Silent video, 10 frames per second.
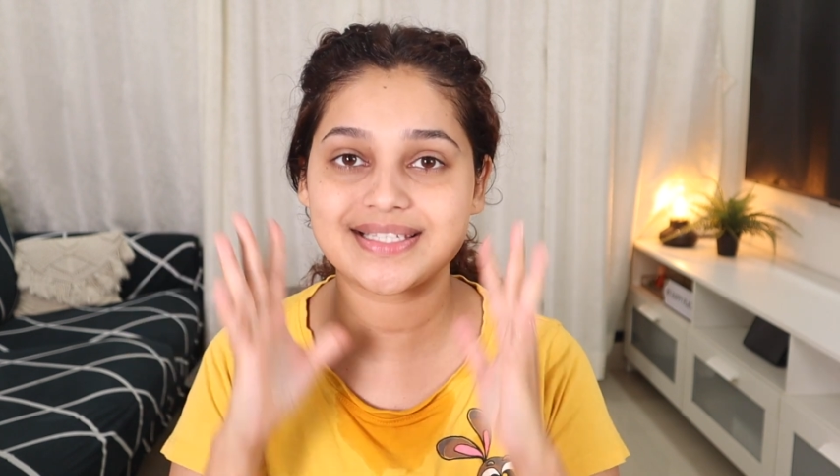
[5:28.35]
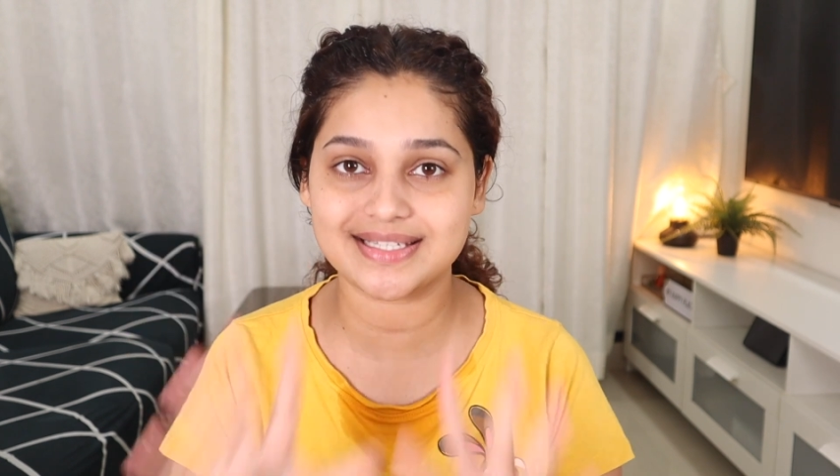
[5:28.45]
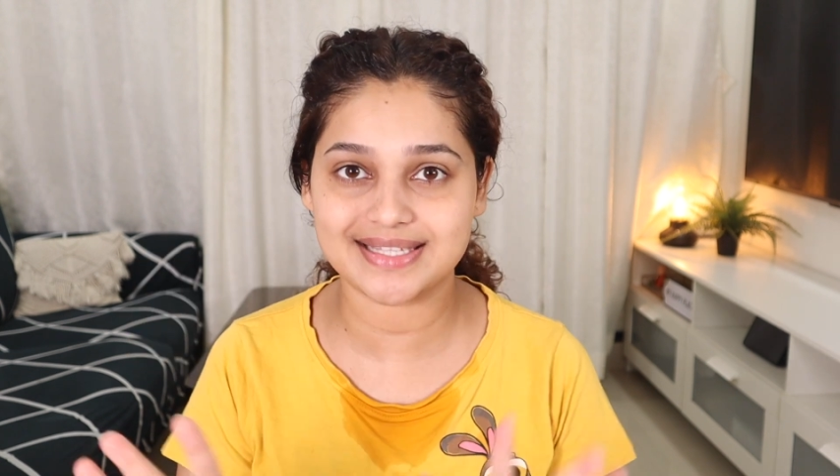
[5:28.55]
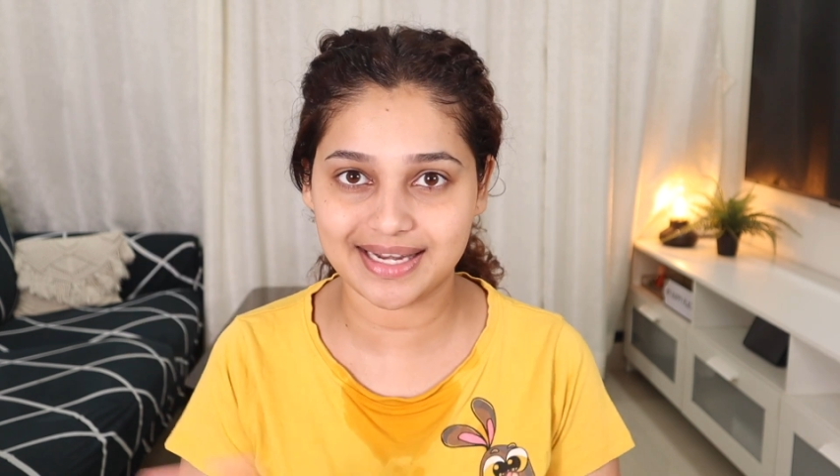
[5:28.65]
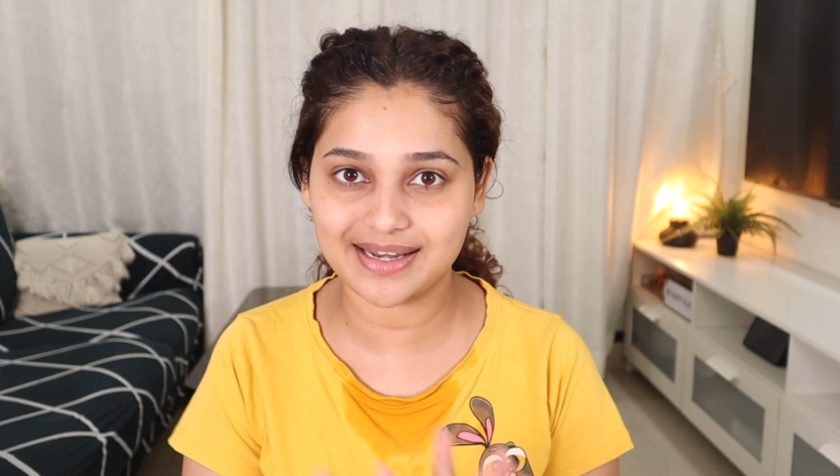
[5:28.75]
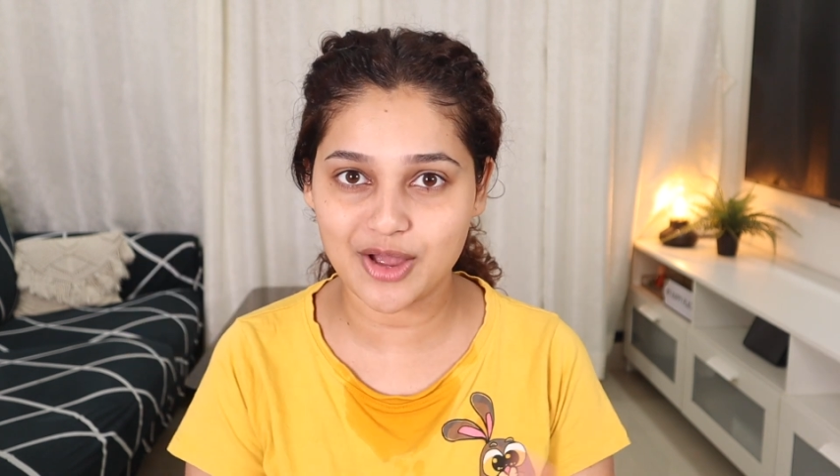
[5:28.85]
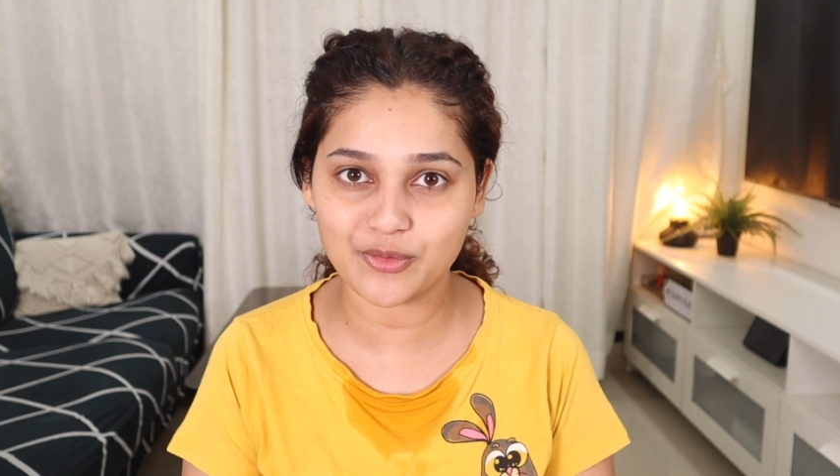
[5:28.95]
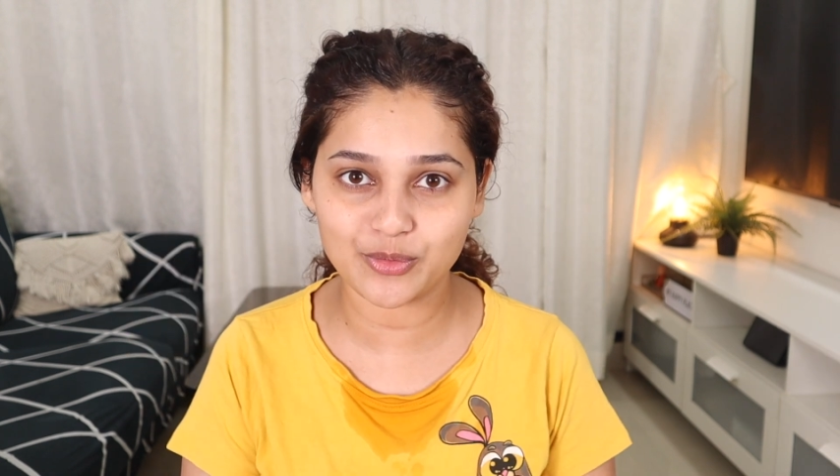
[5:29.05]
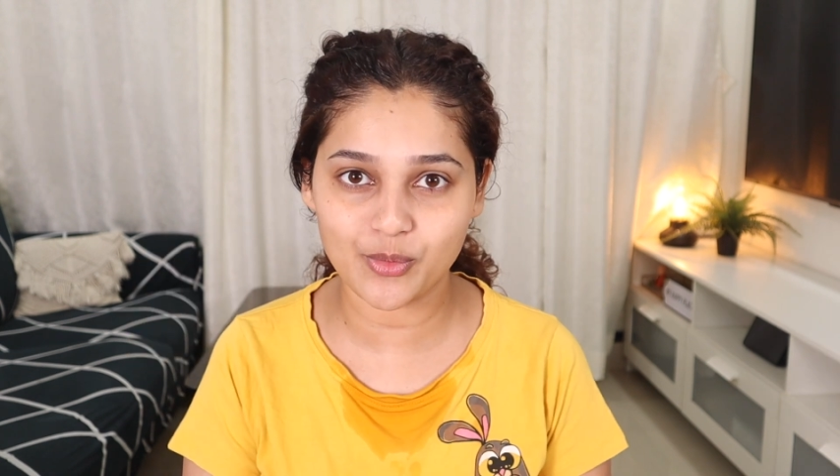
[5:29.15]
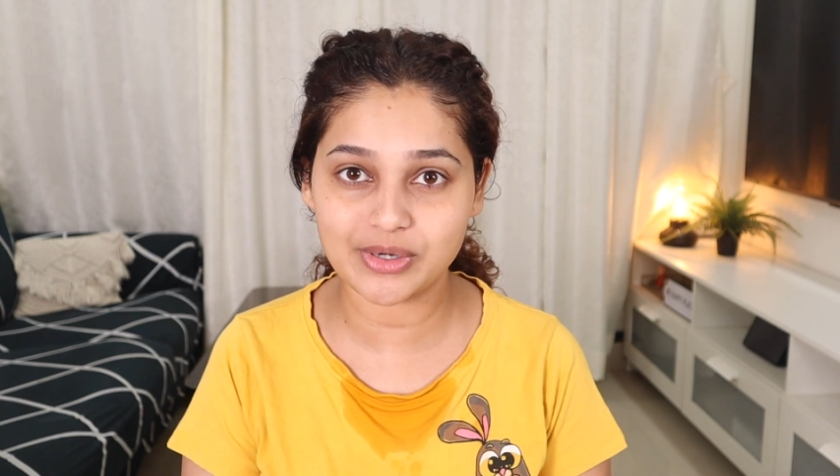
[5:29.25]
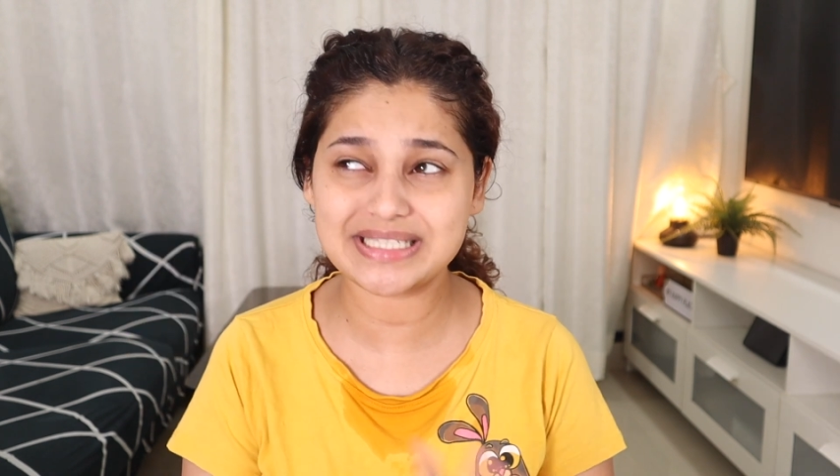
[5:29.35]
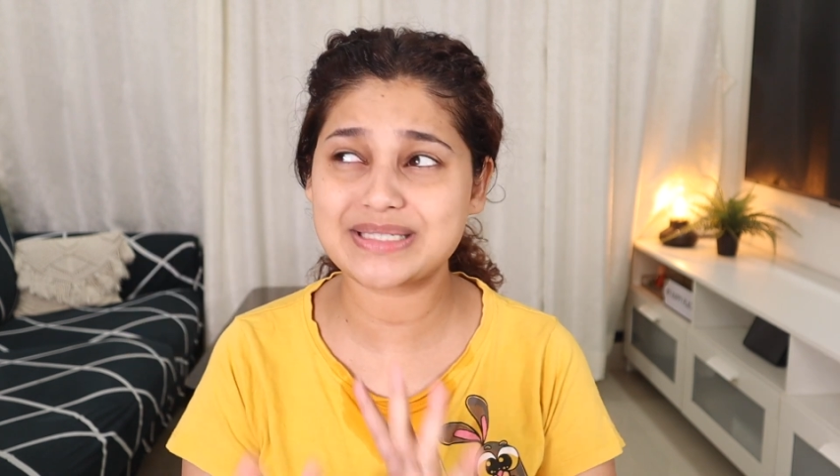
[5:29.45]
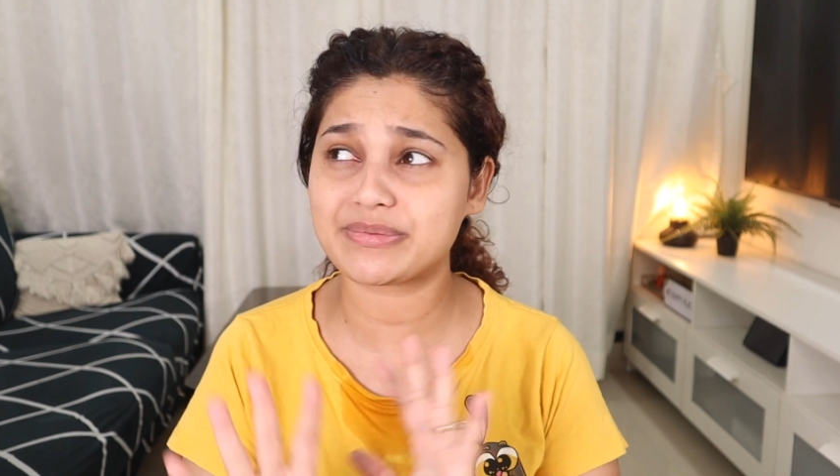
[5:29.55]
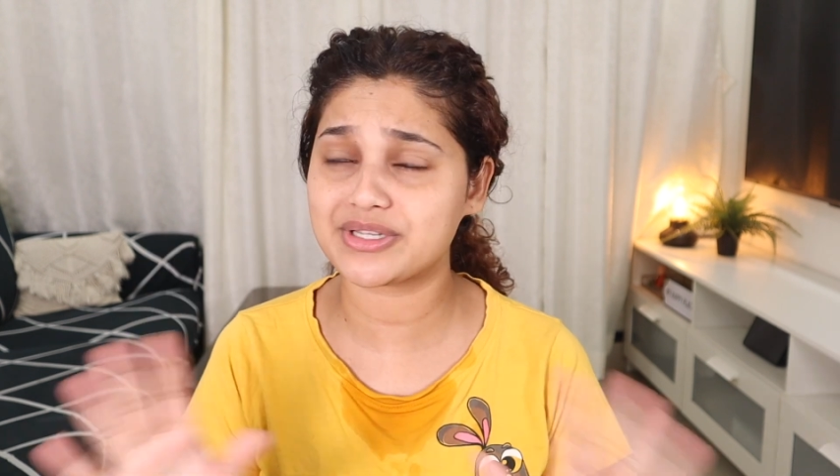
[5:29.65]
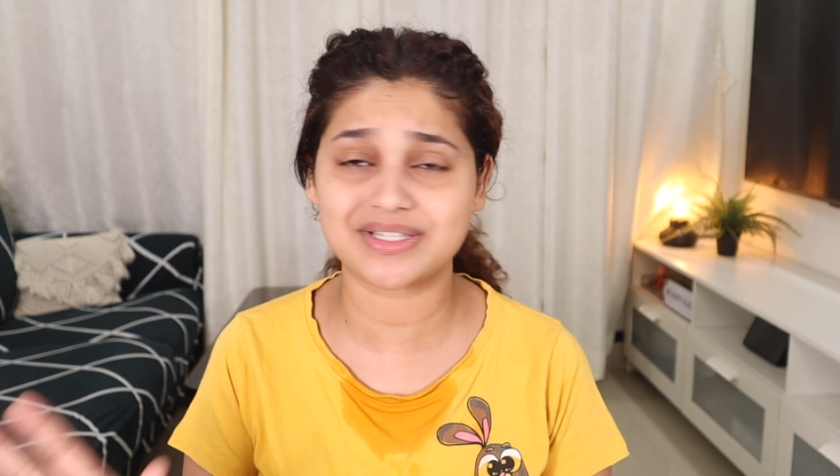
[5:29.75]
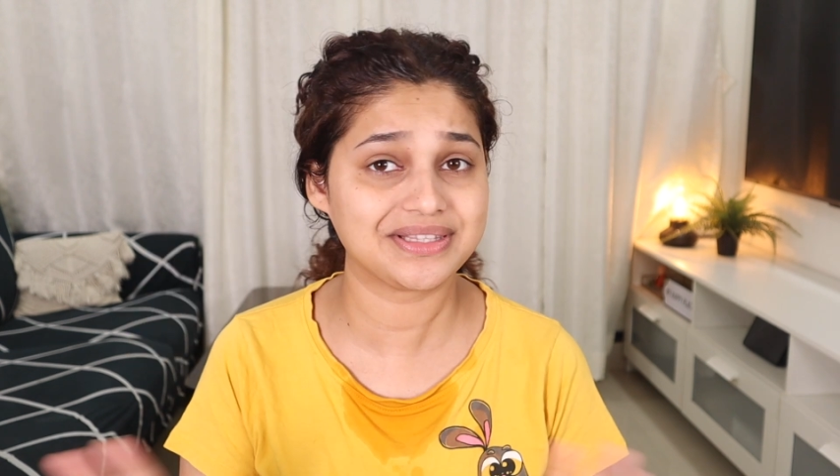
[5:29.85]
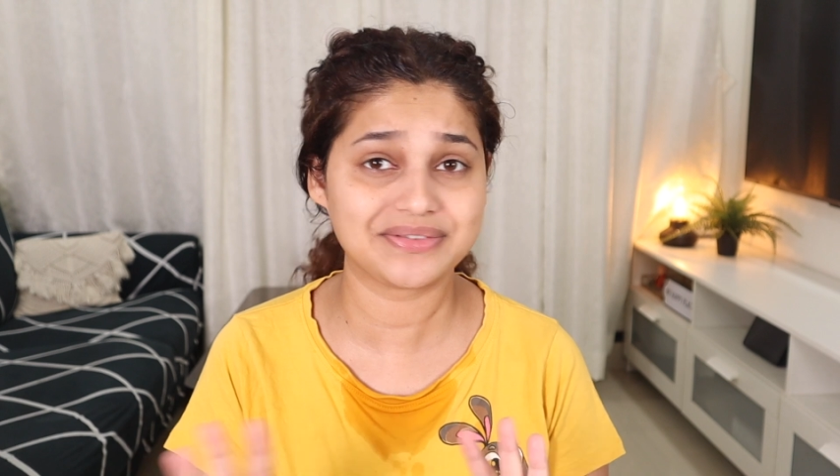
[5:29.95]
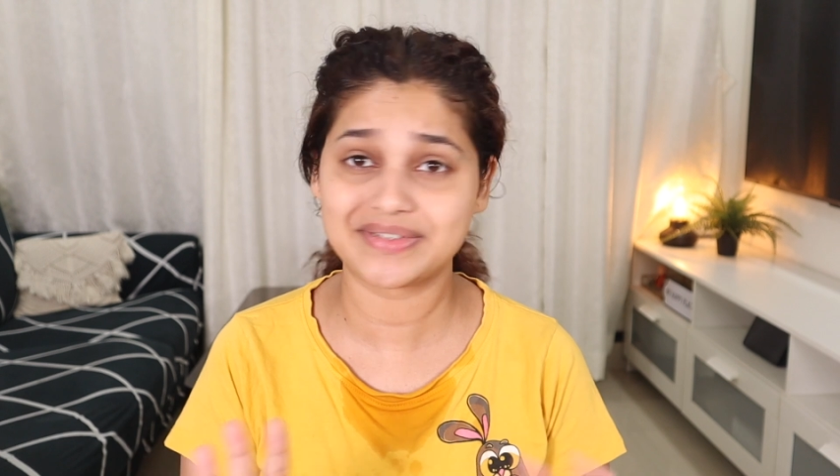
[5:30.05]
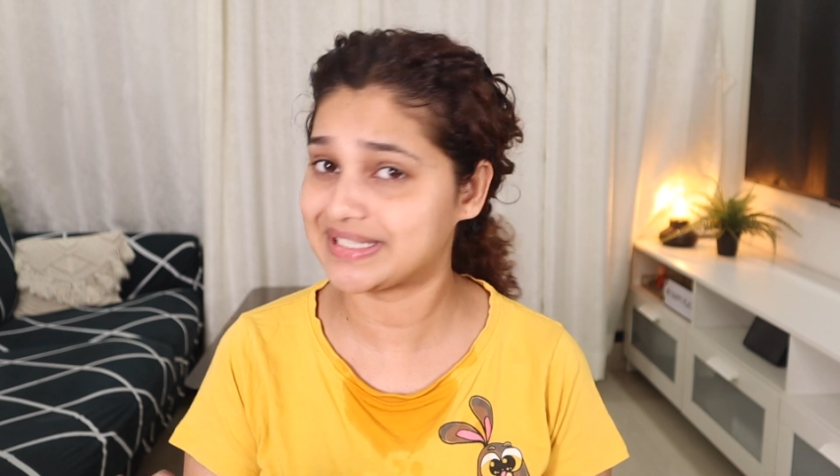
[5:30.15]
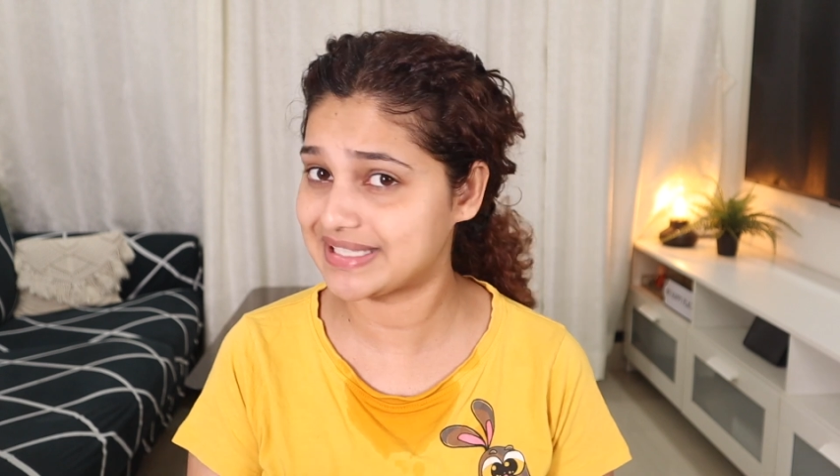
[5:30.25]
That's exactly how we want it, especially in
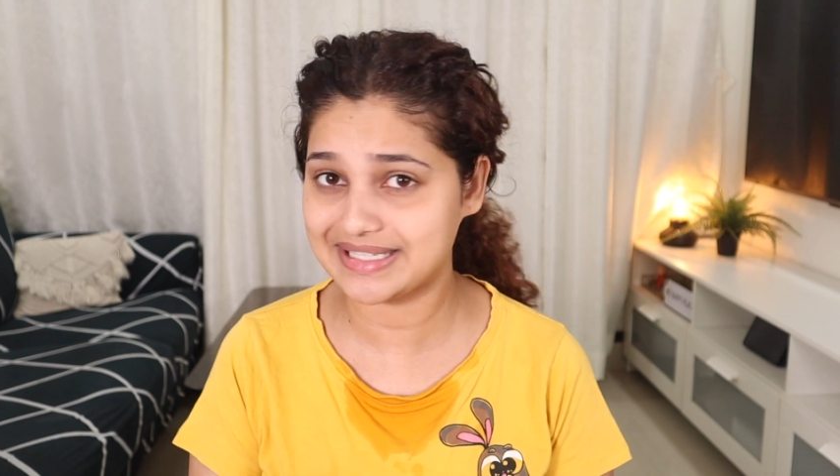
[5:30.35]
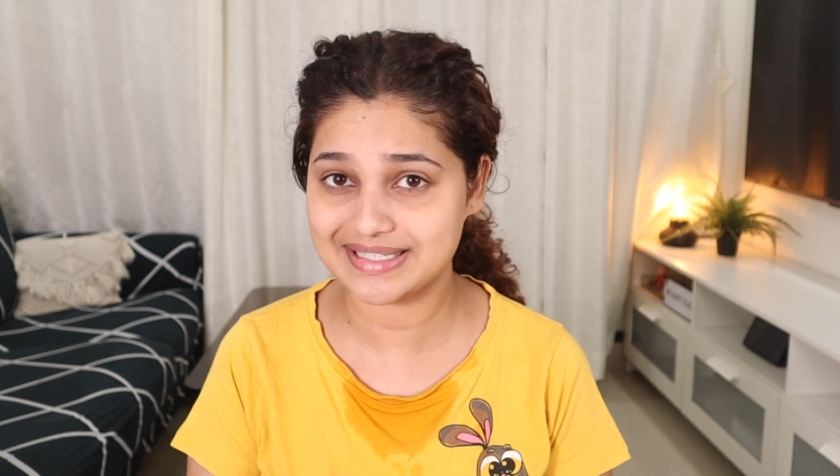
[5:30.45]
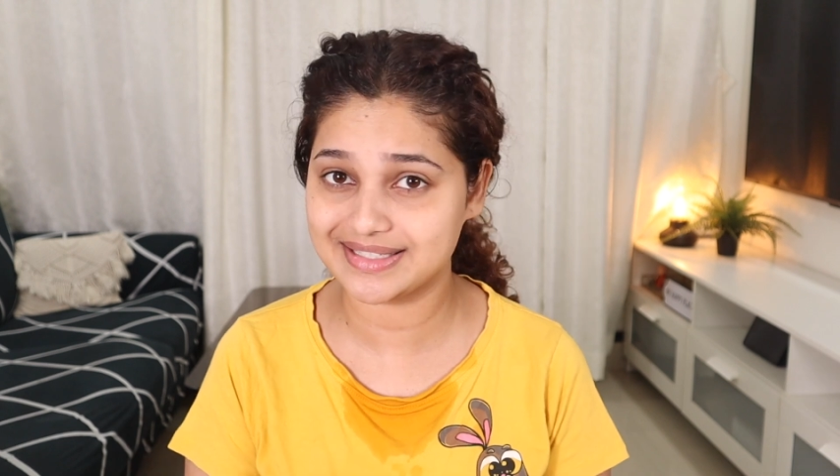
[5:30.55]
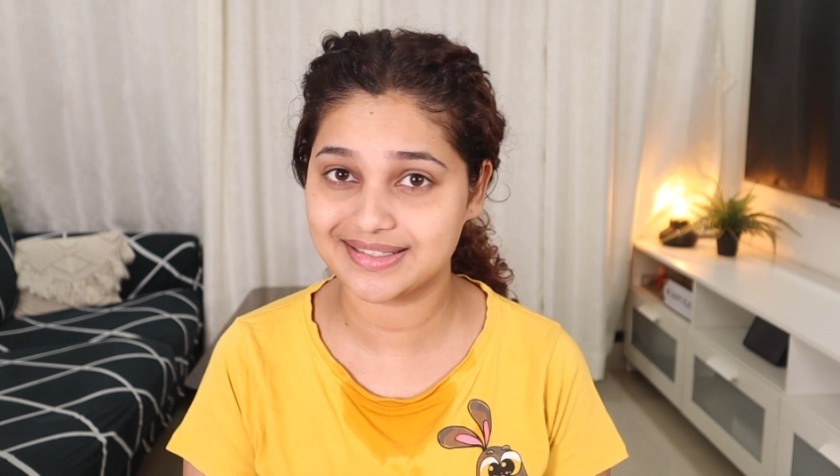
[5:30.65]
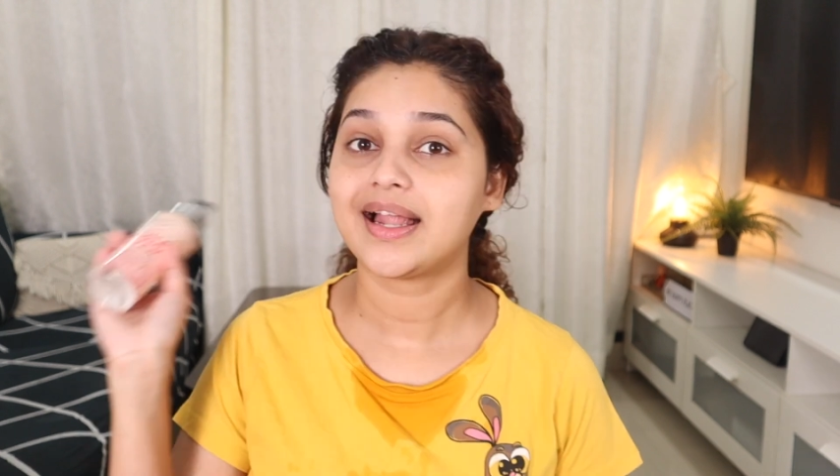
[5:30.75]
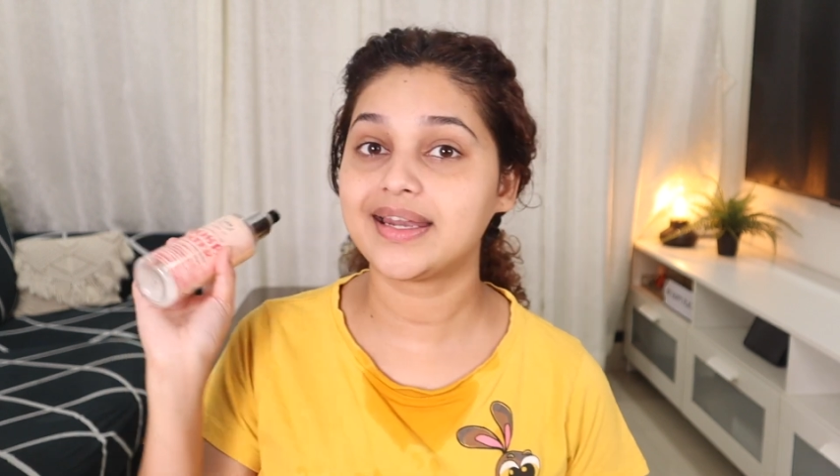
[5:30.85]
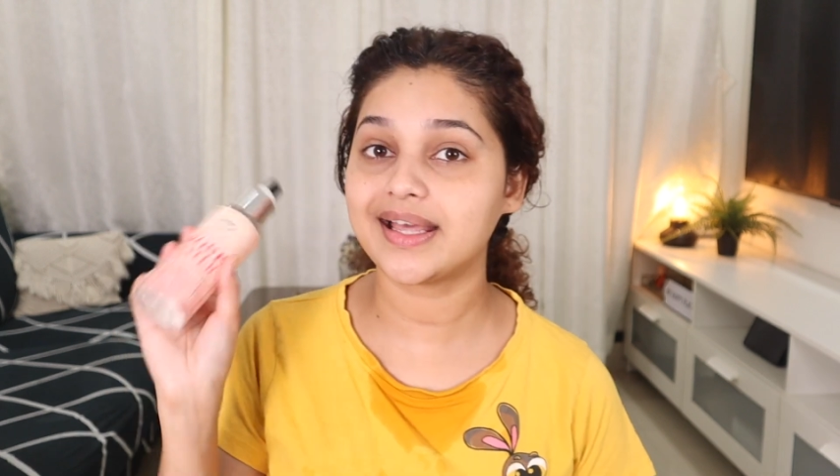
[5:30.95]
the winter season.